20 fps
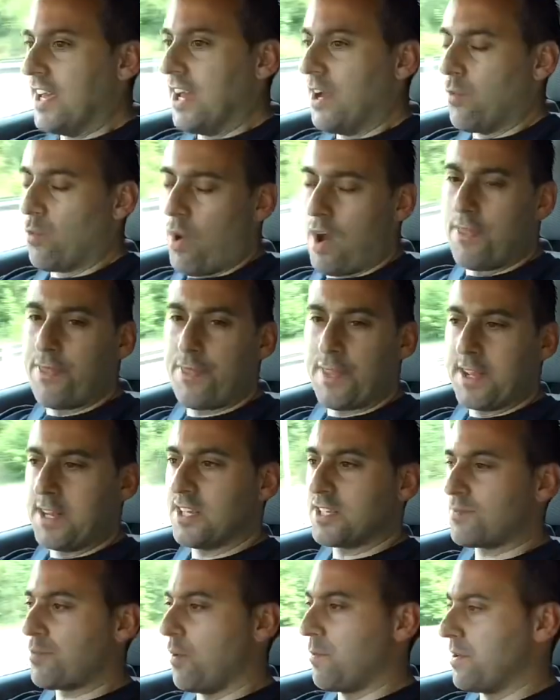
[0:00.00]
One thing that's
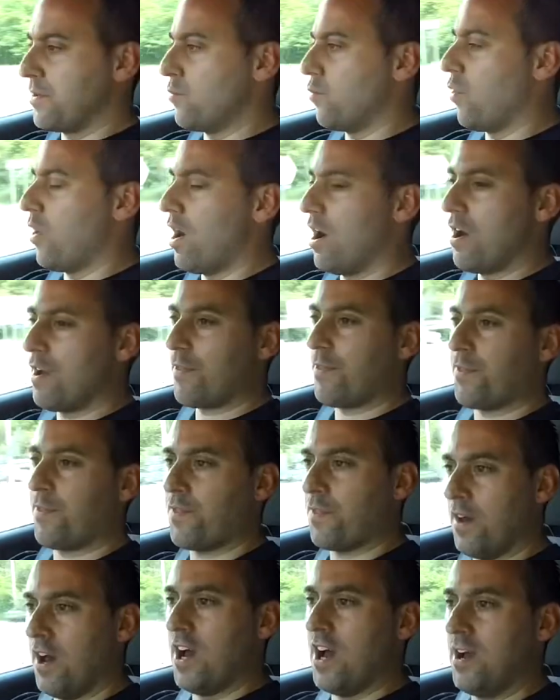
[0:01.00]
probably worth
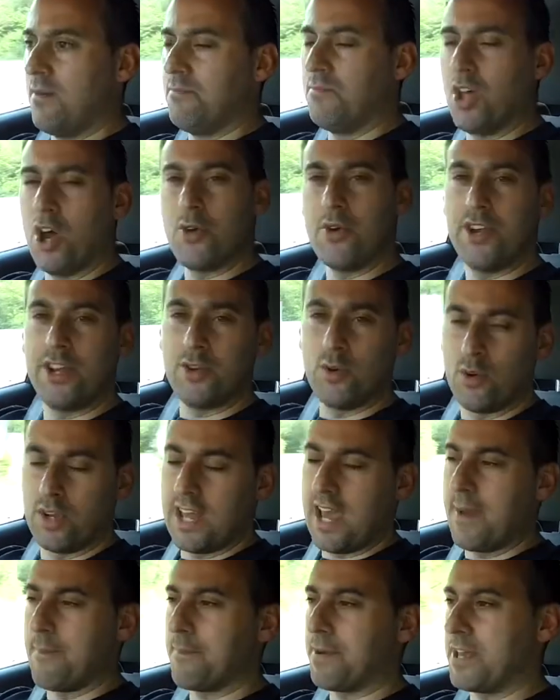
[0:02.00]
noting or
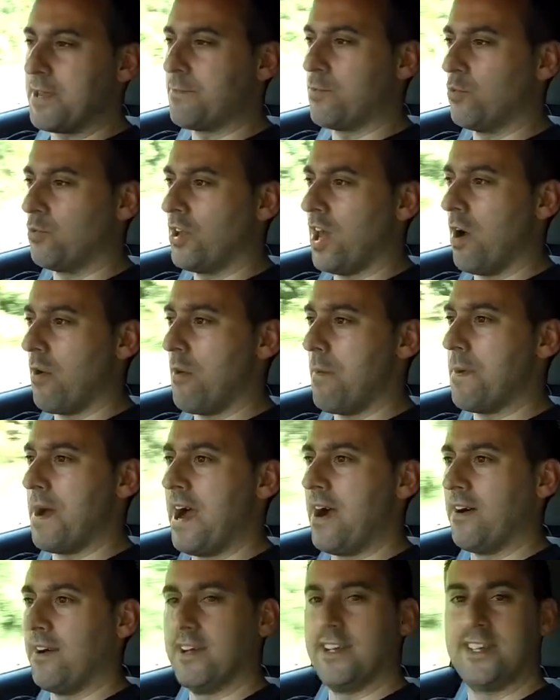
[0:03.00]
letting people know
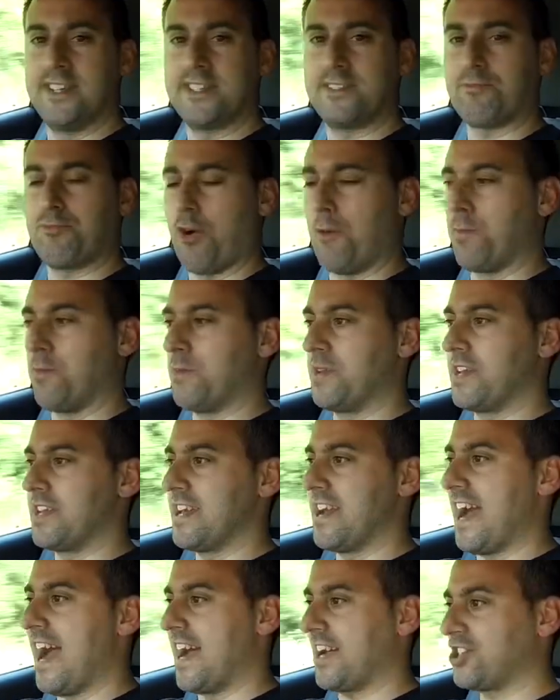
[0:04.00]
about is probably
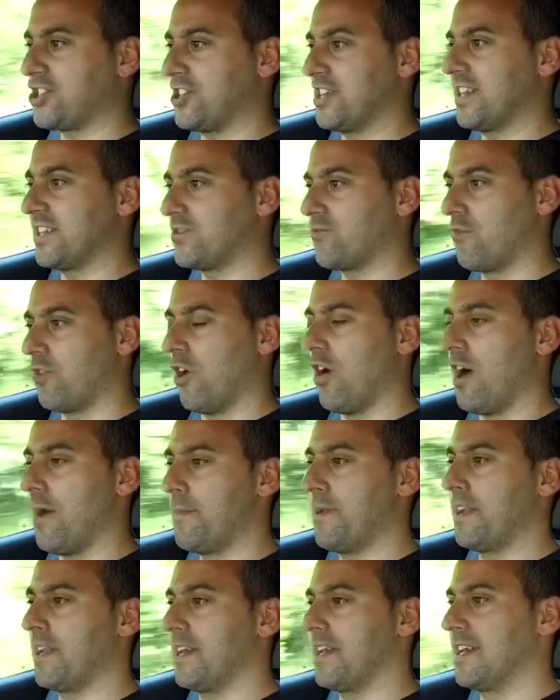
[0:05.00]
actually its
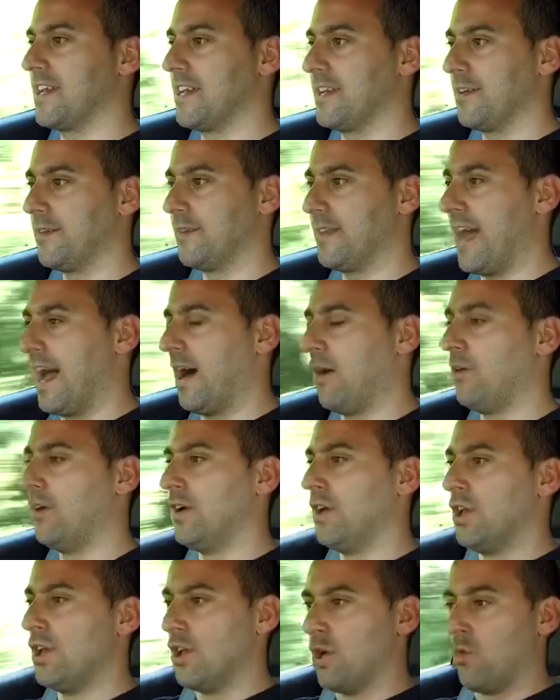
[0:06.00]
reliability. Now,
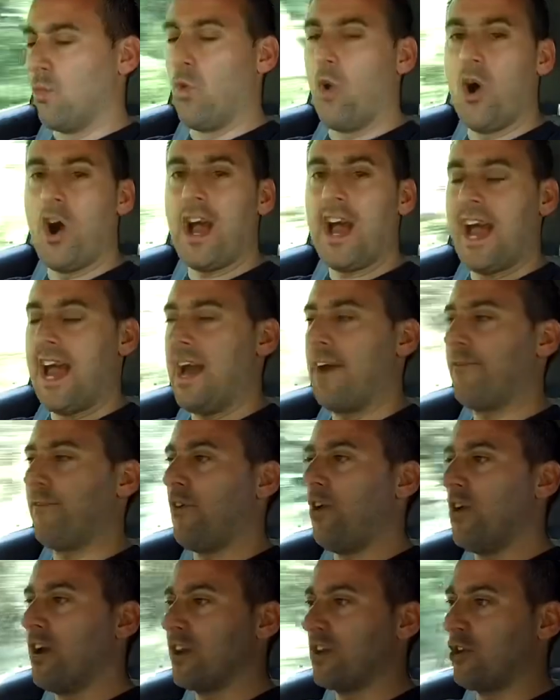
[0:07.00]
what have
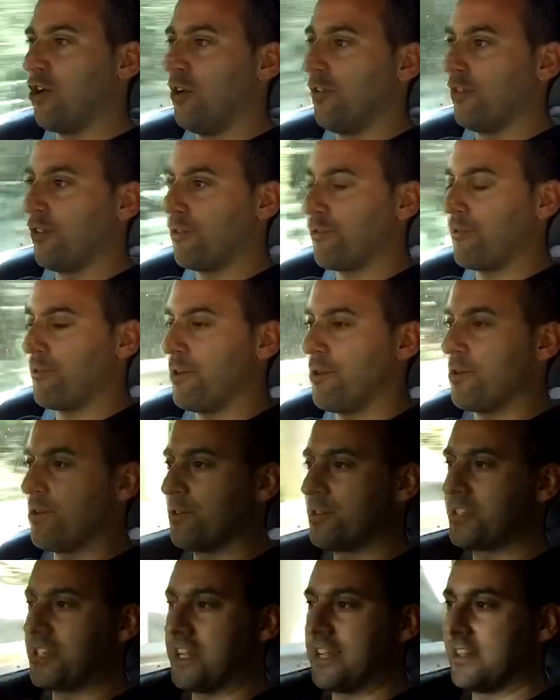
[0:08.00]
I gone through
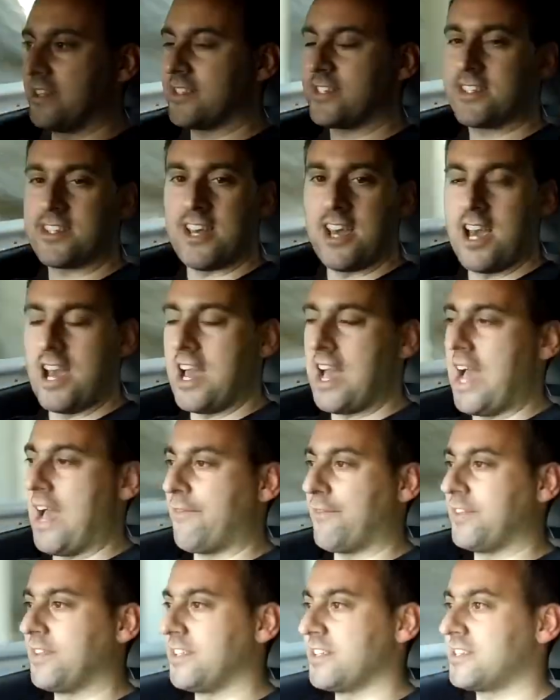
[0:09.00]
since
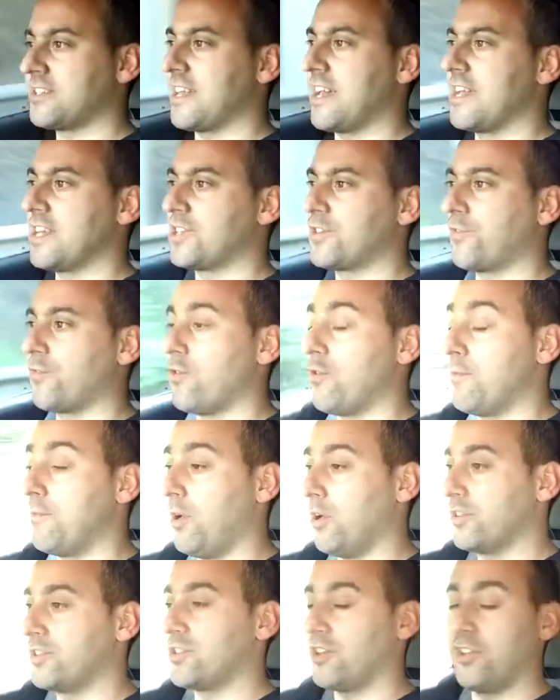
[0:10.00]
having the stage 4
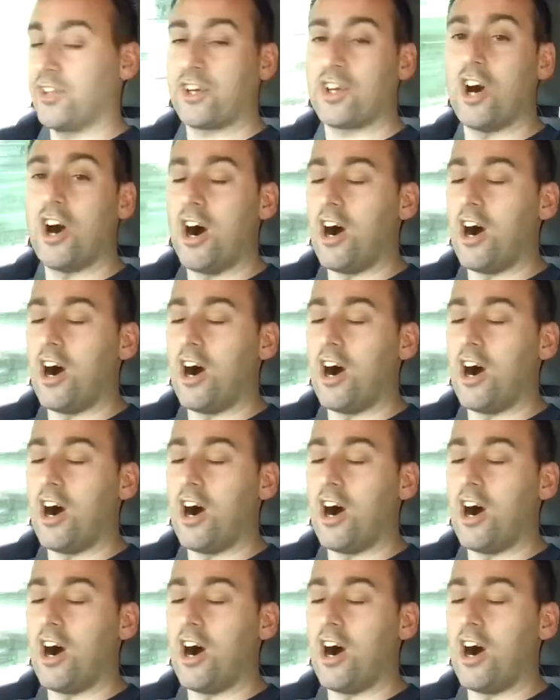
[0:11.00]
mods on the car?